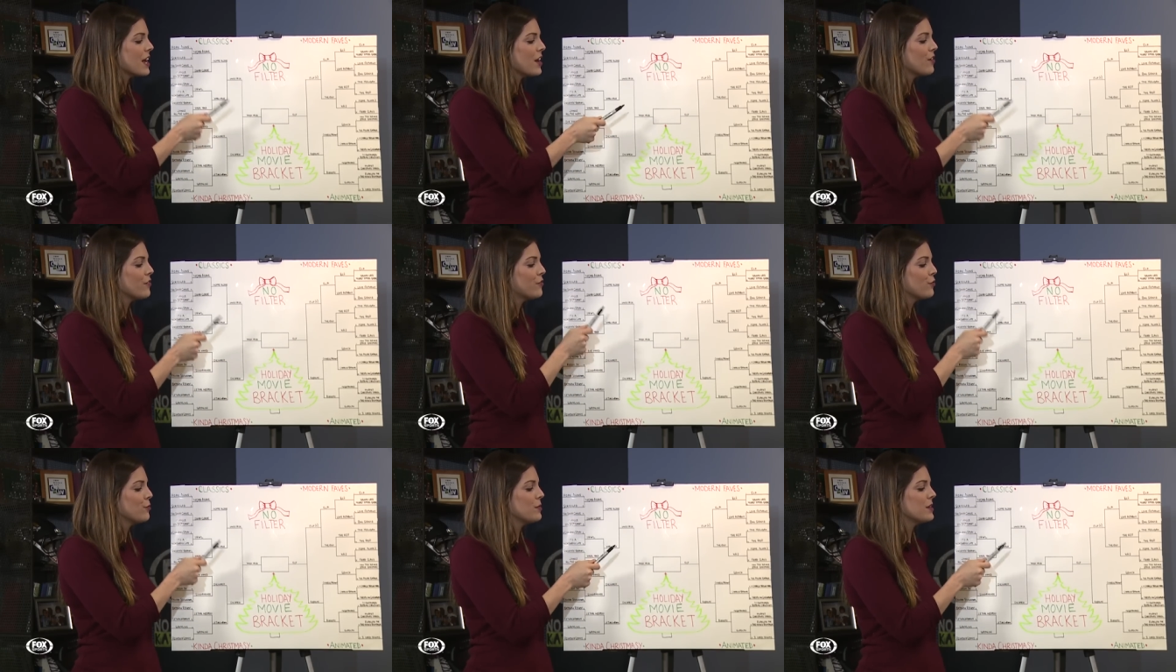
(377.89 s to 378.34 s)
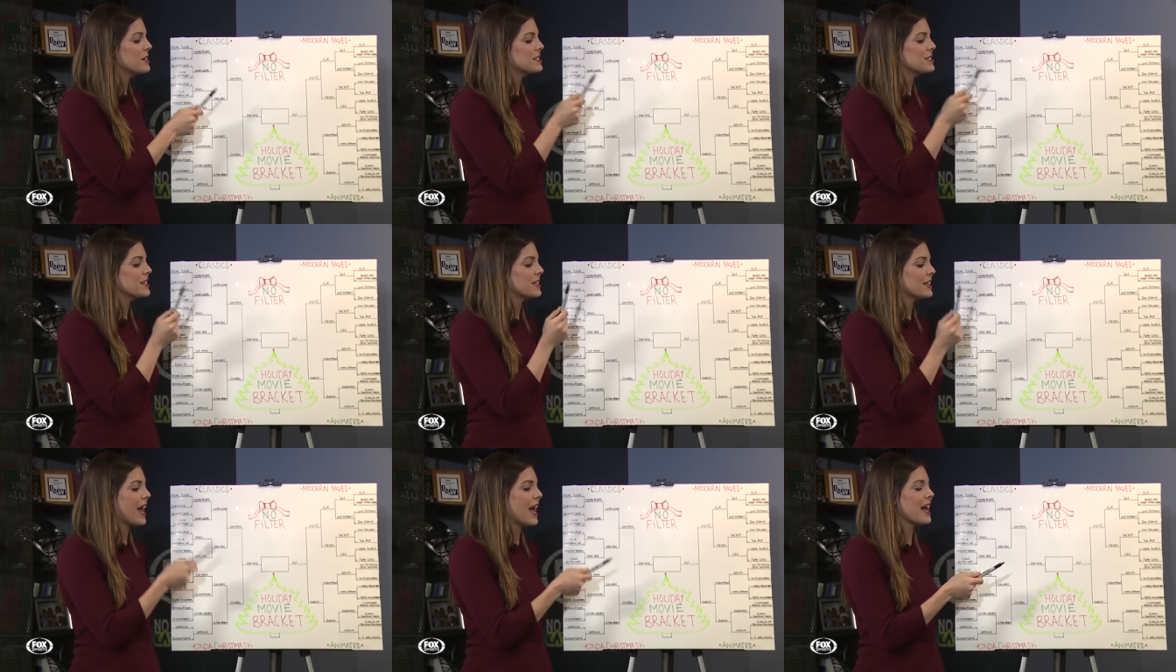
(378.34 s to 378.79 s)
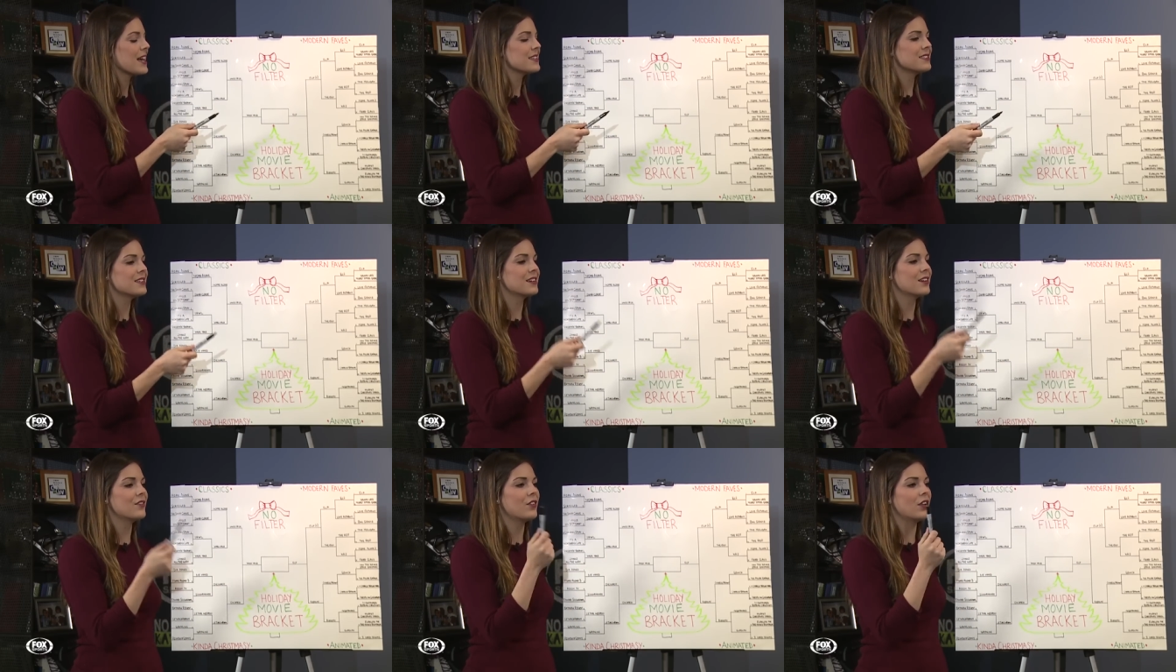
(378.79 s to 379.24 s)
Elf for me is the
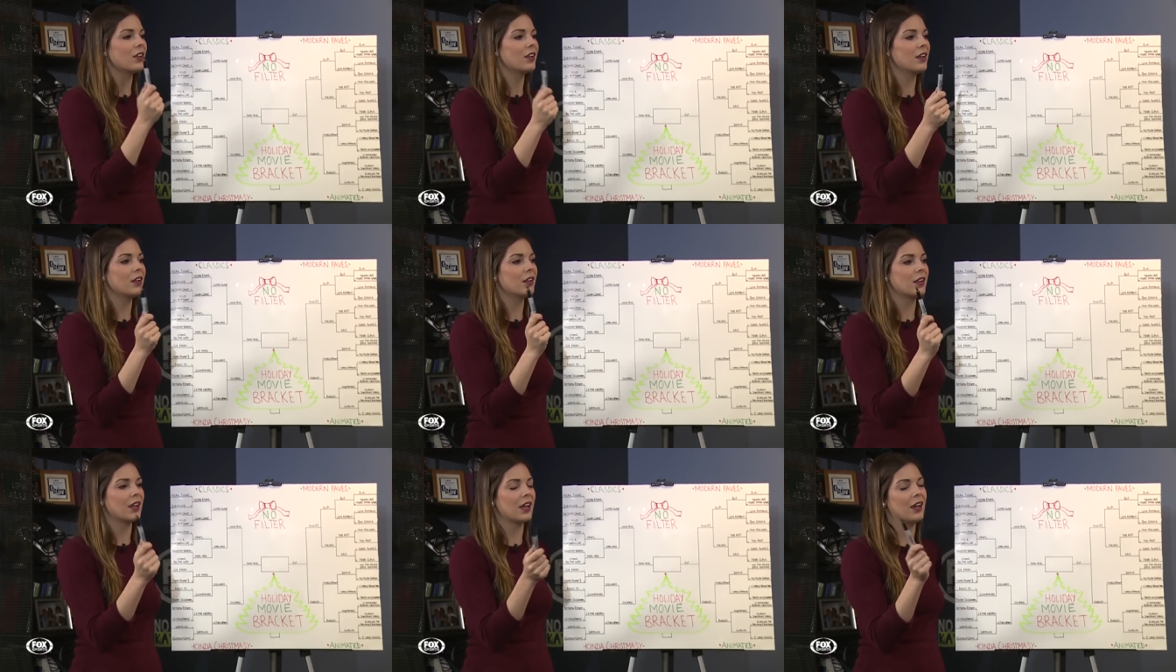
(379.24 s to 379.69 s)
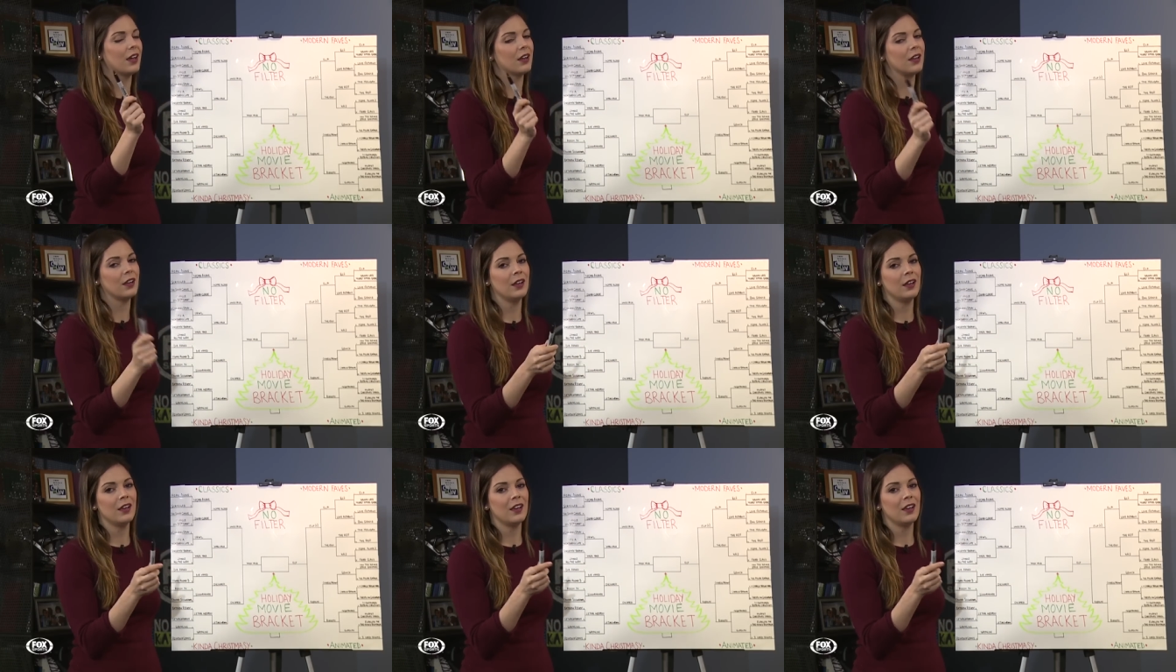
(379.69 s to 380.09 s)
casting of the little kid.